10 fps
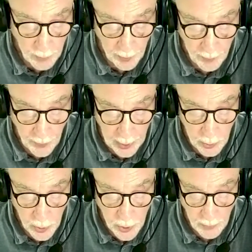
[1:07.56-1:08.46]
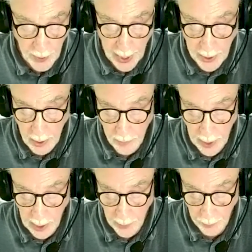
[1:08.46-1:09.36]
of the founders of that
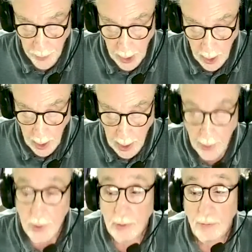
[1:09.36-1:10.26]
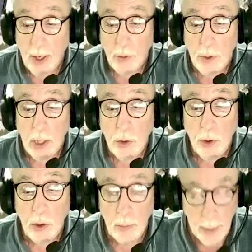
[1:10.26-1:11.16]
evening on the
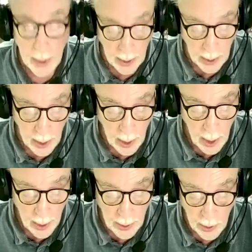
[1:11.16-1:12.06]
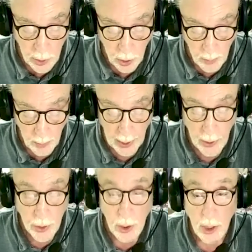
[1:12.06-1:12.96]
foundational meeting that took
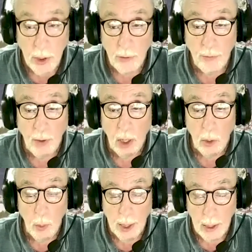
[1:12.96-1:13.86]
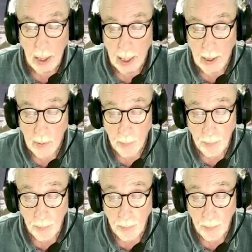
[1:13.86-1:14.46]
place the following day.